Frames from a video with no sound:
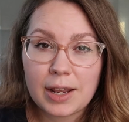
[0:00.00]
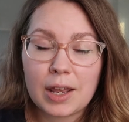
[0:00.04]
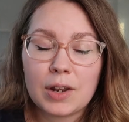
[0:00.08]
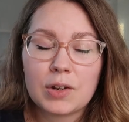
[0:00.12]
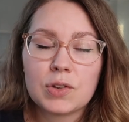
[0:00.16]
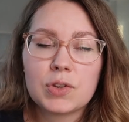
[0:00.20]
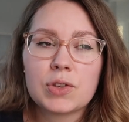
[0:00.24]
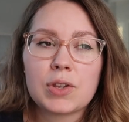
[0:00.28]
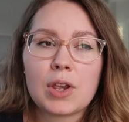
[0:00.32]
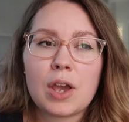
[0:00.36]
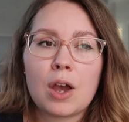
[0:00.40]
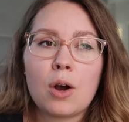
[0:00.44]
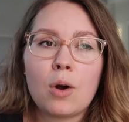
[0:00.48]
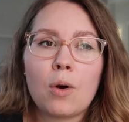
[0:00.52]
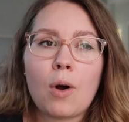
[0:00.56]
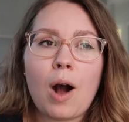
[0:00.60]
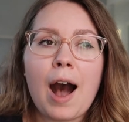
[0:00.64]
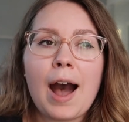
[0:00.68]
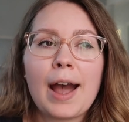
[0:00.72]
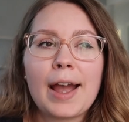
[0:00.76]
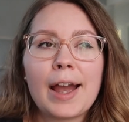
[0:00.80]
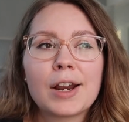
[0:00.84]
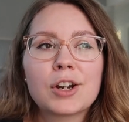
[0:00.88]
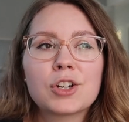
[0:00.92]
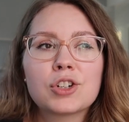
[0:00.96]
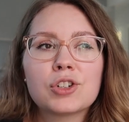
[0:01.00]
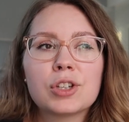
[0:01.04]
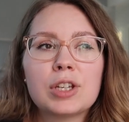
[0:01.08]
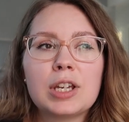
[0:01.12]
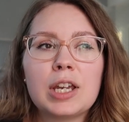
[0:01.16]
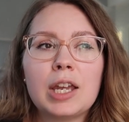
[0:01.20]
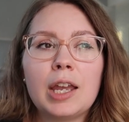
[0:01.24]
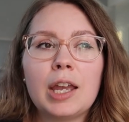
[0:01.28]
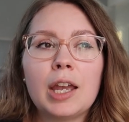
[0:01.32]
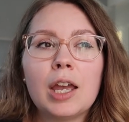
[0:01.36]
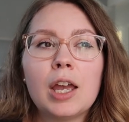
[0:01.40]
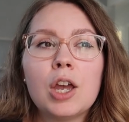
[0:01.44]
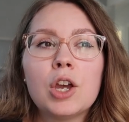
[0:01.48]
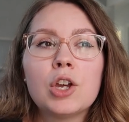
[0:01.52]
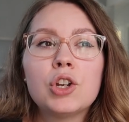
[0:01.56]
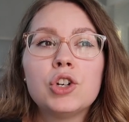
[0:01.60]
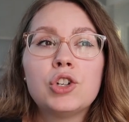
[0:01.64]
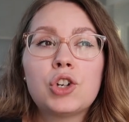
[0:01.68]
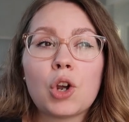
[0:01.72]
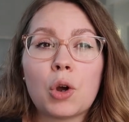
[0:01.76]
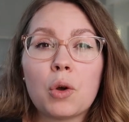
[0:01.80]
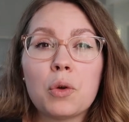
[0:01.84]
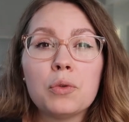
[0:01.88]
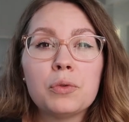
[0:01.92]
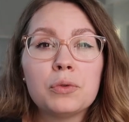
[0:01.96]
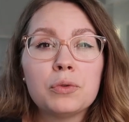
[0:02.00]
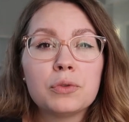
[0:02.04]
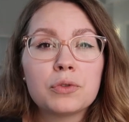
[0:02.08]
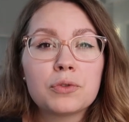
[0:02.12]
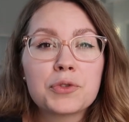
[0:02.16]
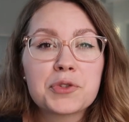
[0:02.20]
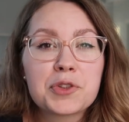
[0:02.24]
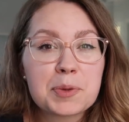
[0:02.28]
And so I actually don't